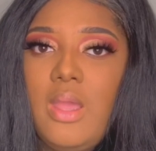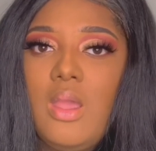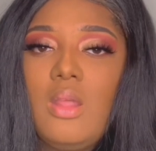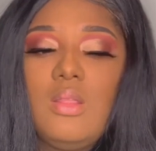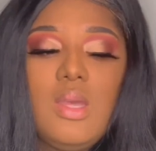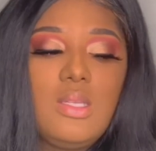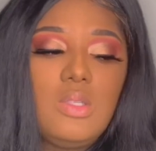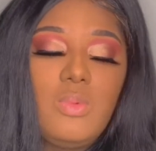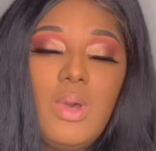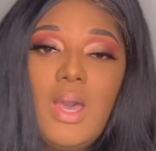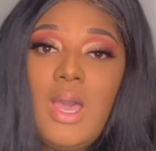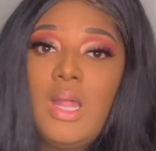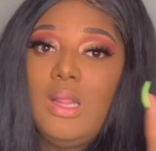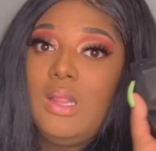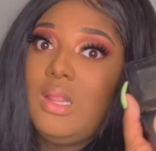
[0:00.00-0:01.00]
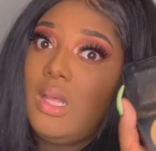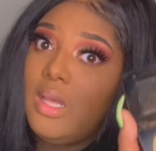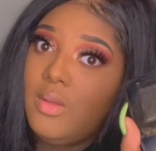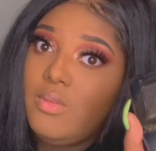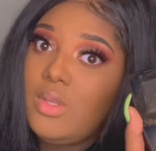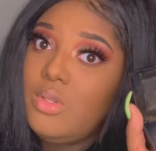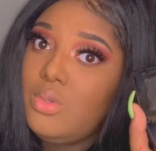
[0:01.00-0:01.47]
That's why I love
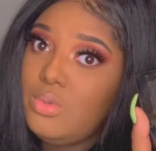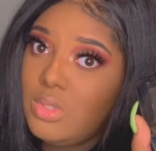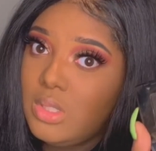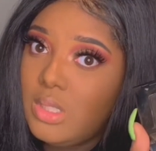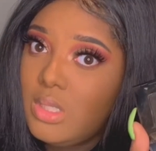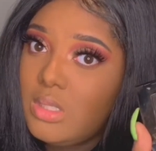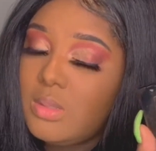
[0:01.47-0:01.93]
using this,